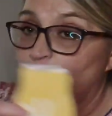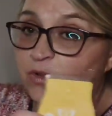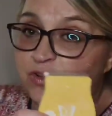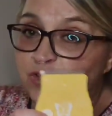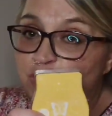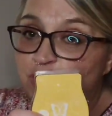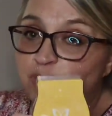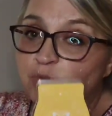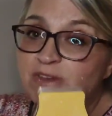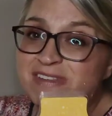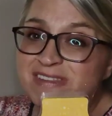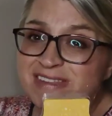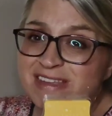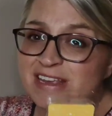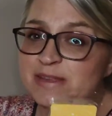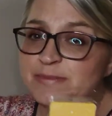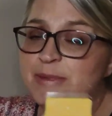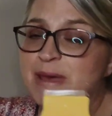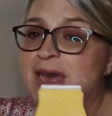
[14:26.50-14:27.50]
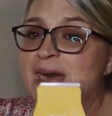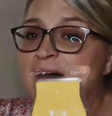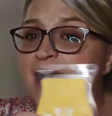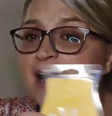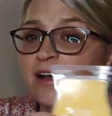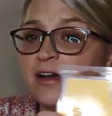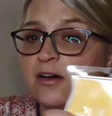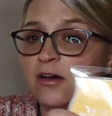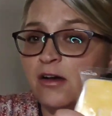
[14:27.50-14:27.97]
when you do a six
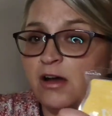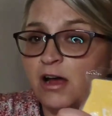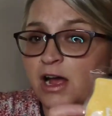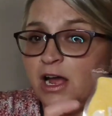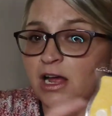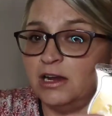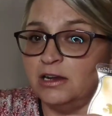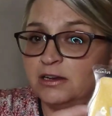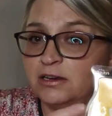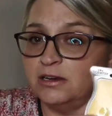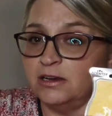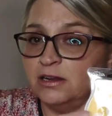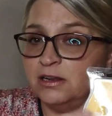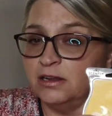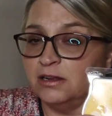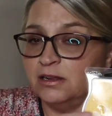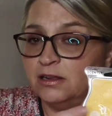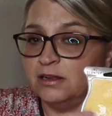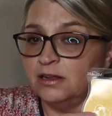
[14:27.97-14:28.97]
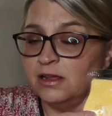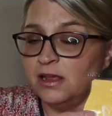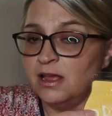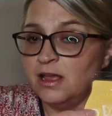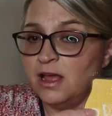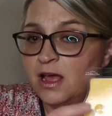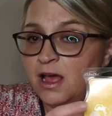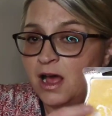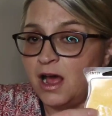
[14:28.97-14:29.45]
pack on
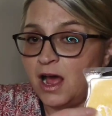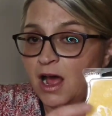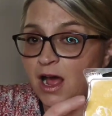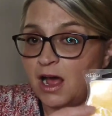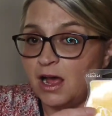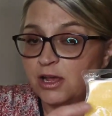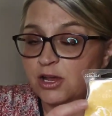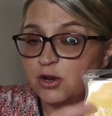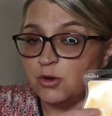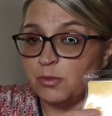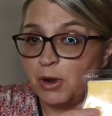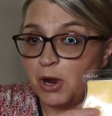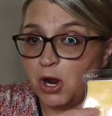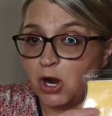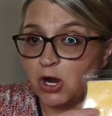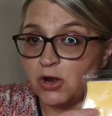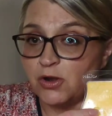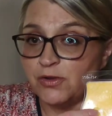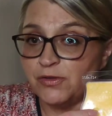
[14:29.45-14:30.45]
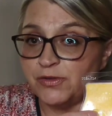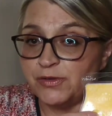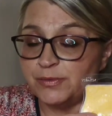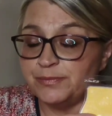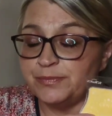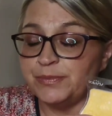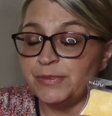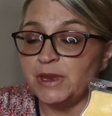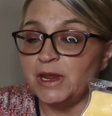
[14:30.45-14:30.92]
uh, your
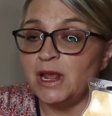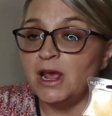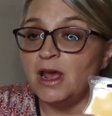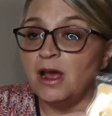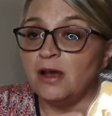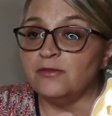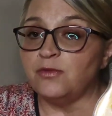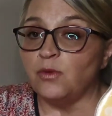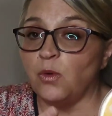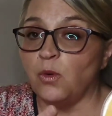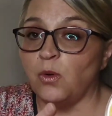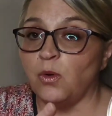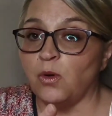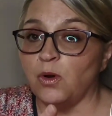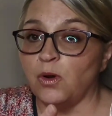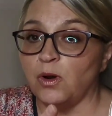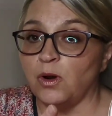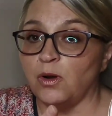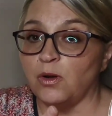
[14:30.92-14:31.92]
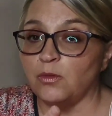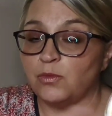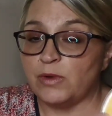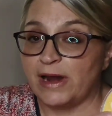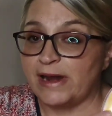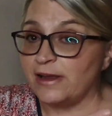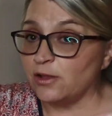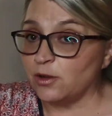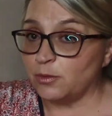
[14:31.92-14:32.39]
bars, for
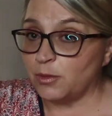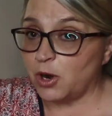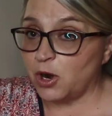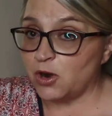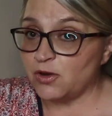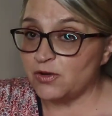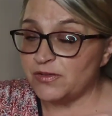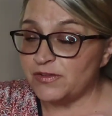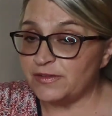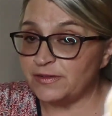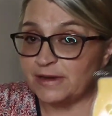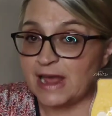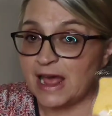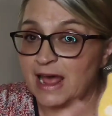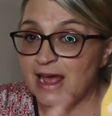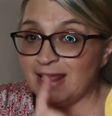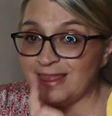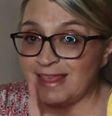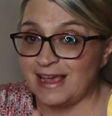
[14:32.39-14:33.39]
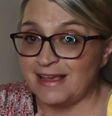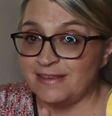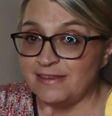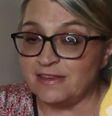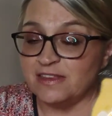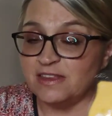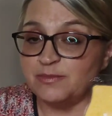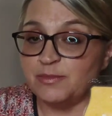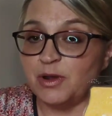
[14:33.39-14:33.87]
regular bars, not
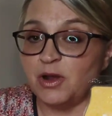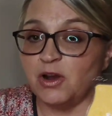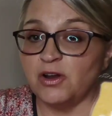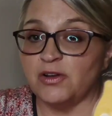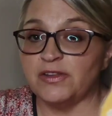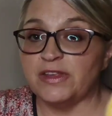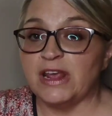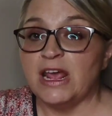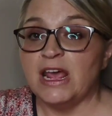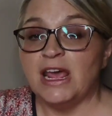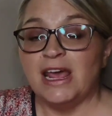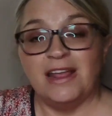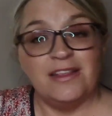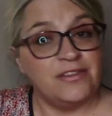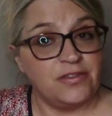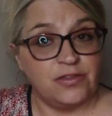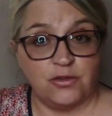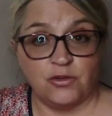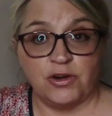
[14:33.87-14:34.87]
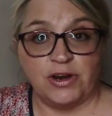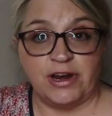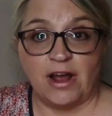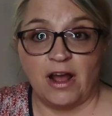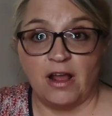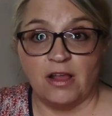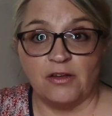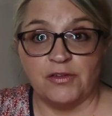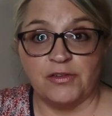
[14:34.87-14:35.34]
licensed bars, it's
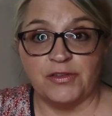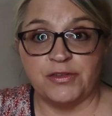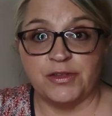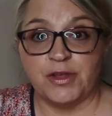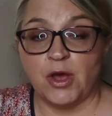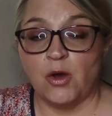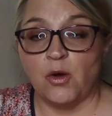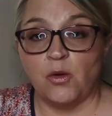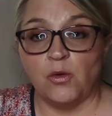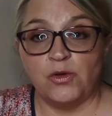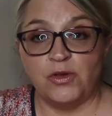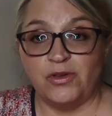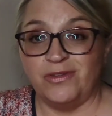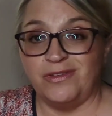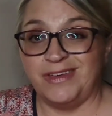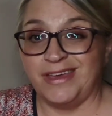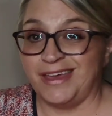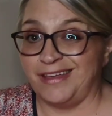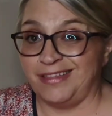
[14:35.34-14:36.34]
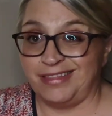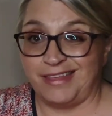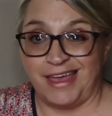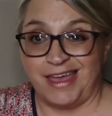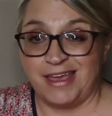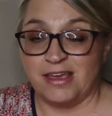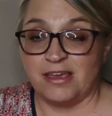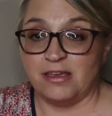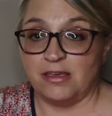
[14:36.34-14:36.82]
$30. So you get
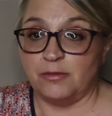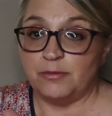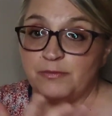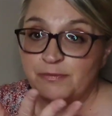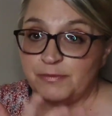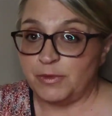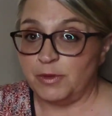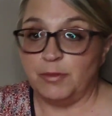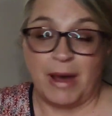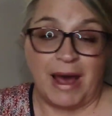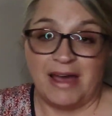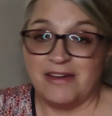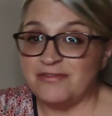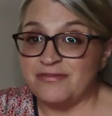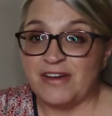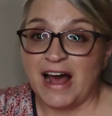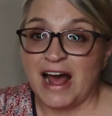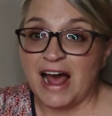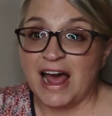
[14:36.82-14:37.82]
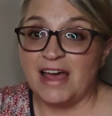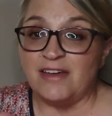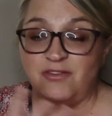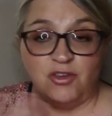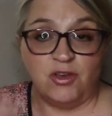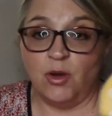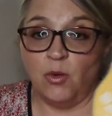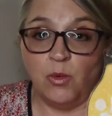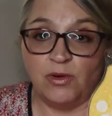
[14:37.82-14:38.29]
like, you buy
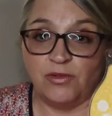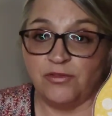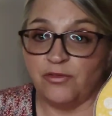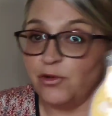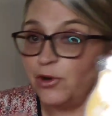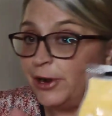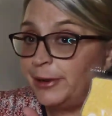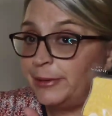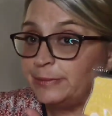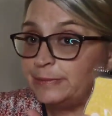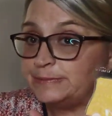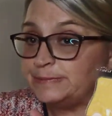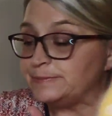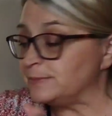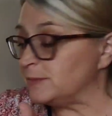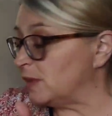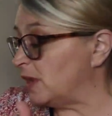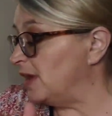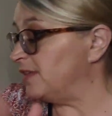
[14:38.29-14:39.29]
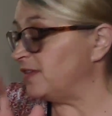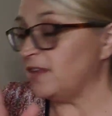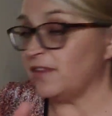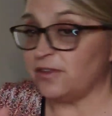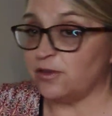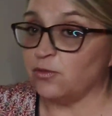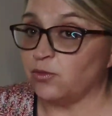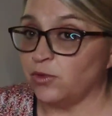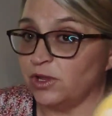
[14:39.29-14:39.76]
five, you get one free. Okay, so
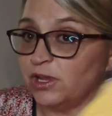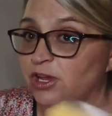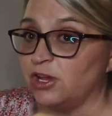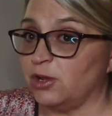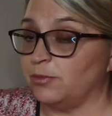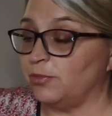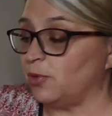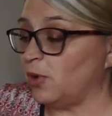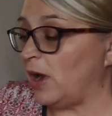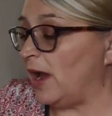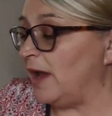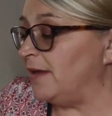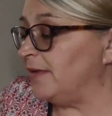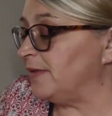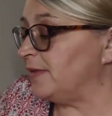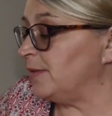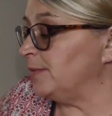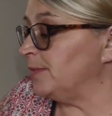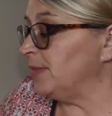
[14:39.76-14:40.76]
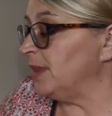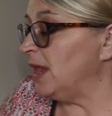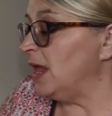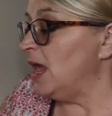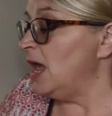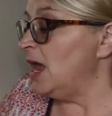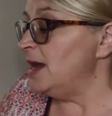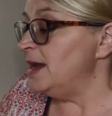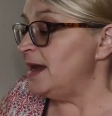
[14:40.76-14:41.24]
it's a really good price.
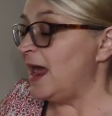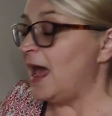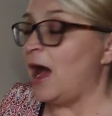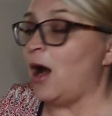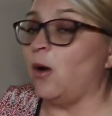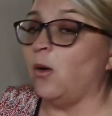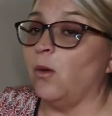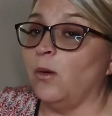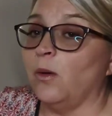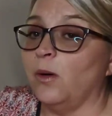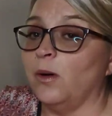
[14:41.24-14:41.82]
Now,